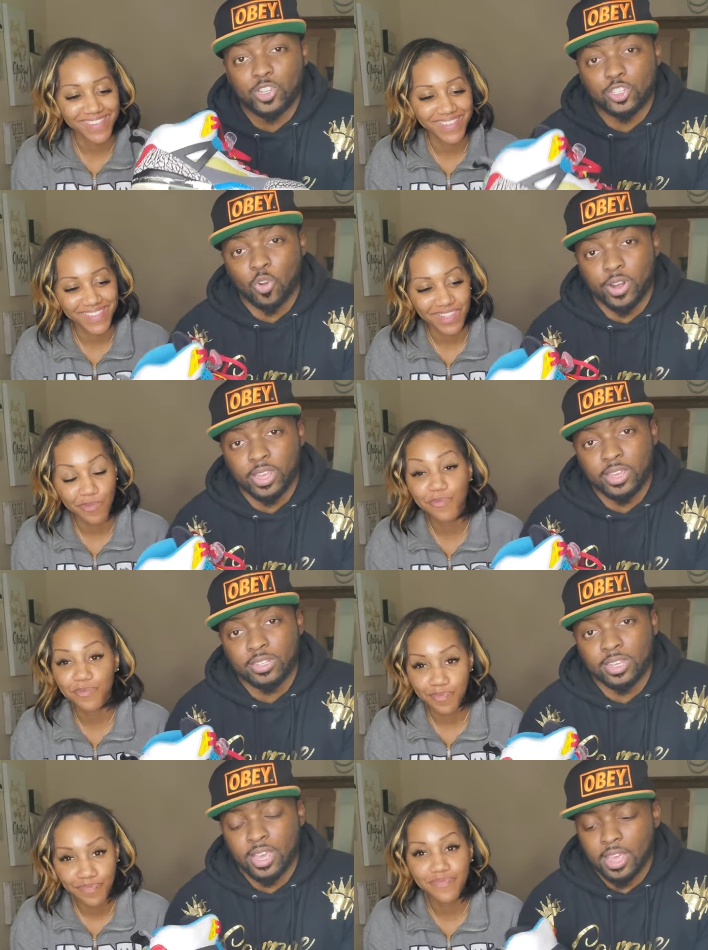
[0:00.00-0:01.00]
Speaker 1: restore
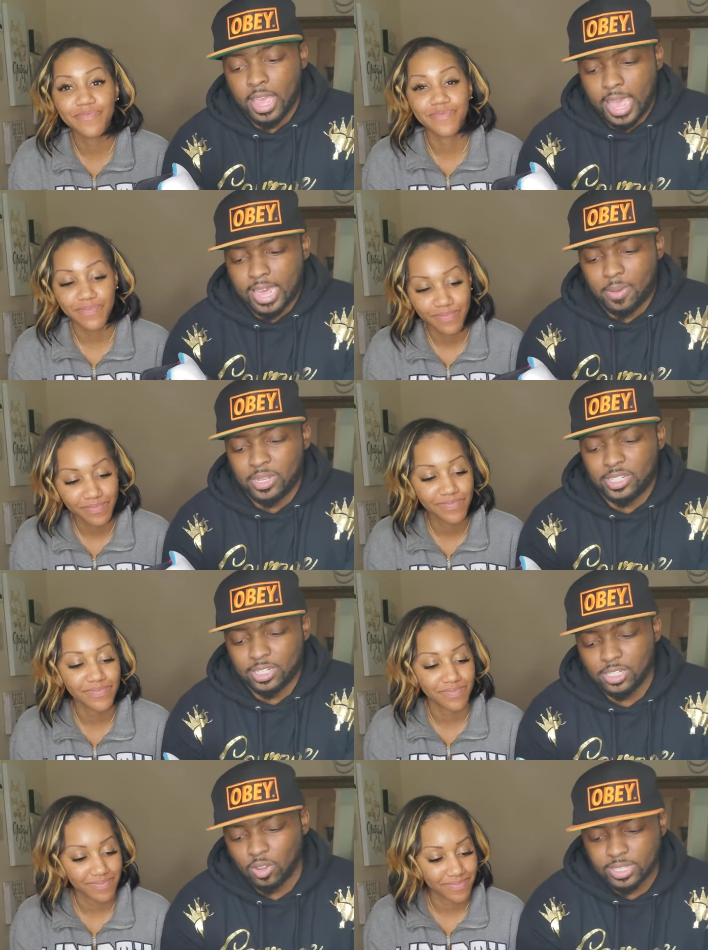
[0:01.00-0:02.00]
these, and I'm gonna
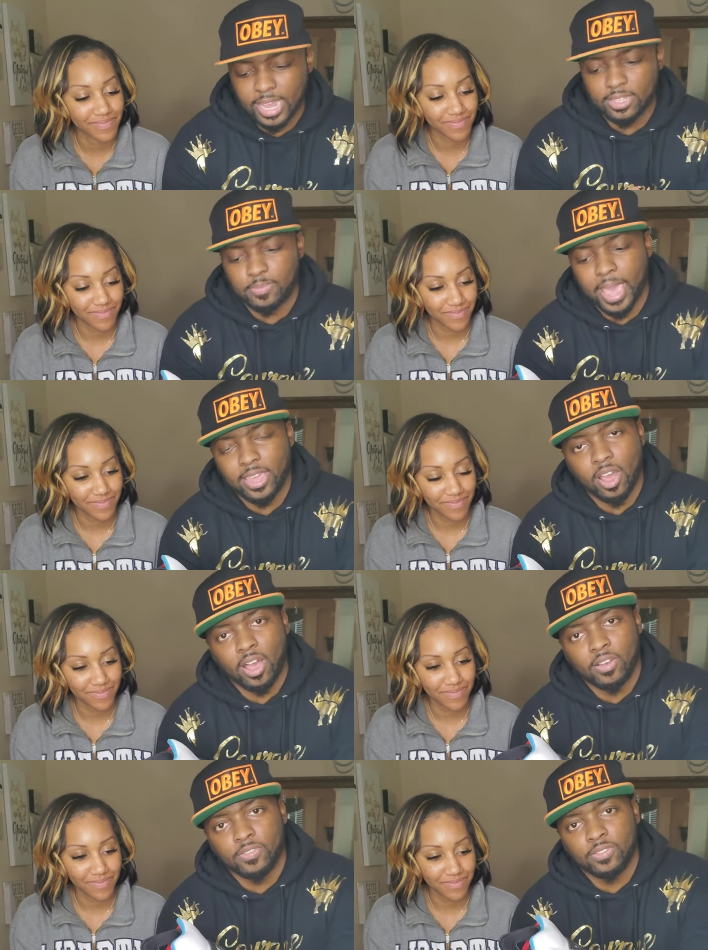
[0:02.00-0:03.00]
just you know take the paint
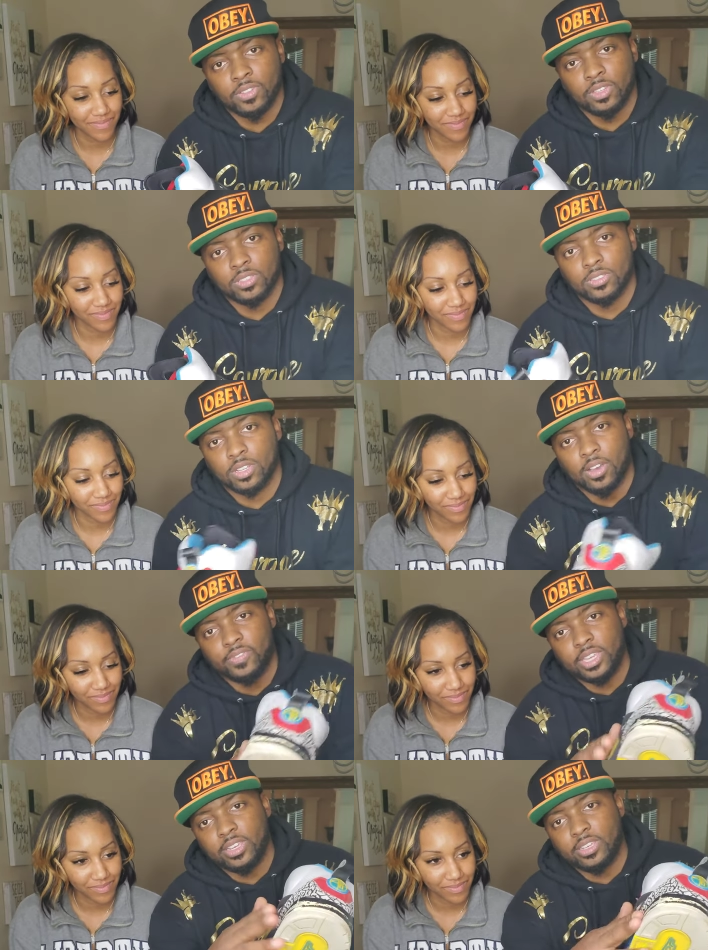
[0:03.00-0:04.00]
off
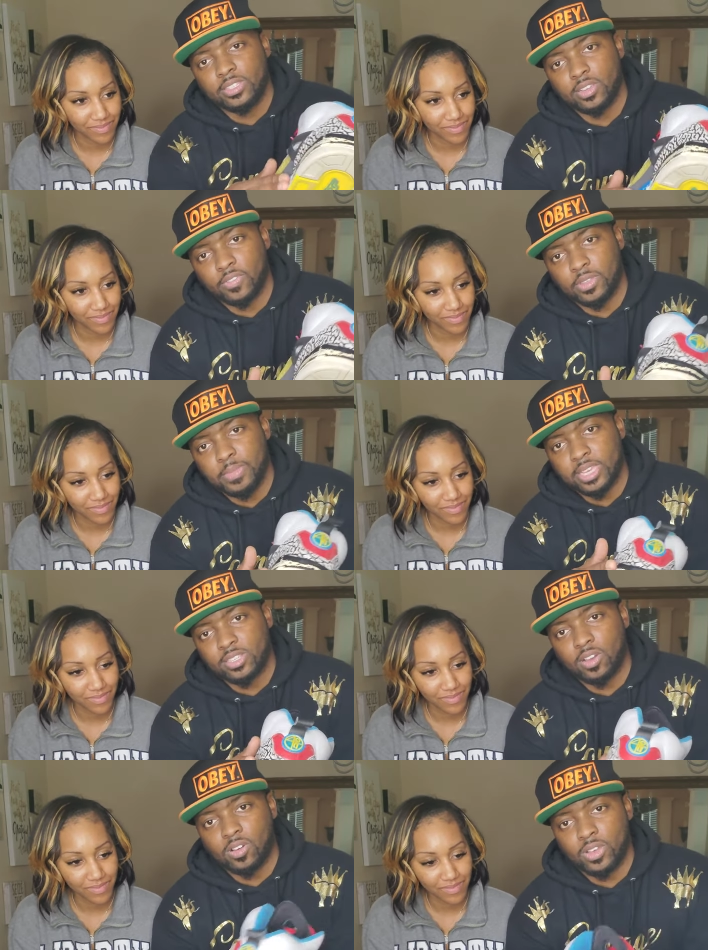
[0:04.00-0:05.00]
of these of the
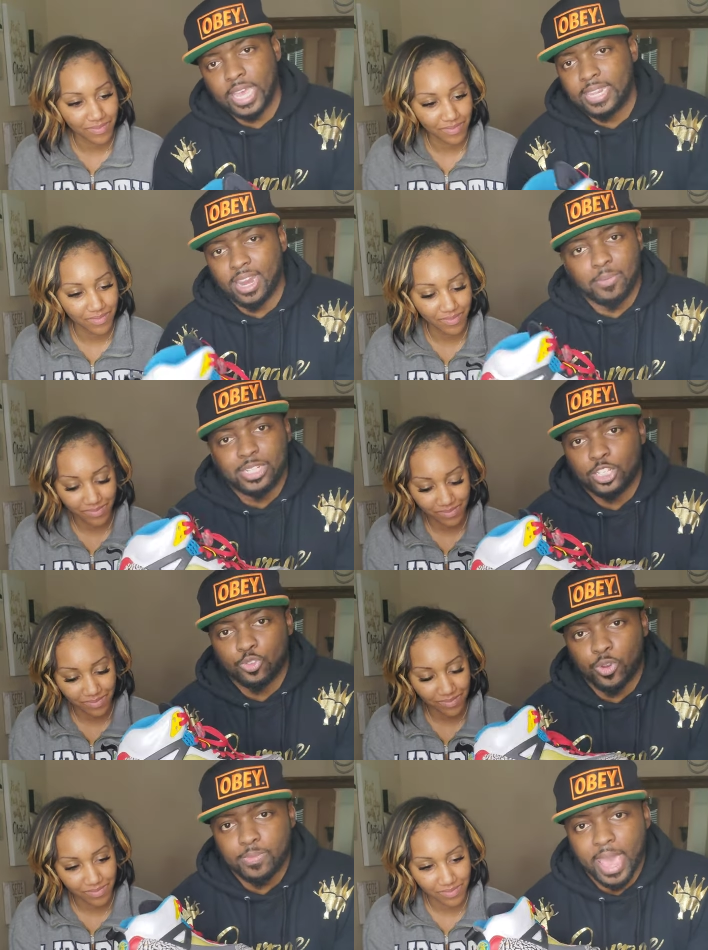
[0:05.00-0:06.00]
midsole, and then I'm gonna
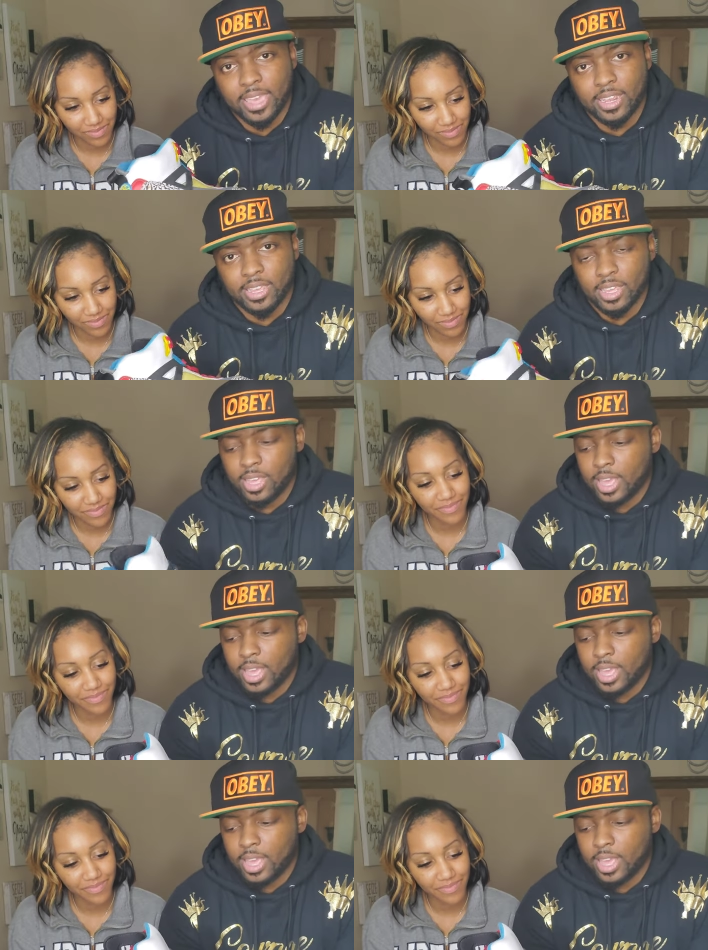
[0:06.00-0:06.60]
just repaint it.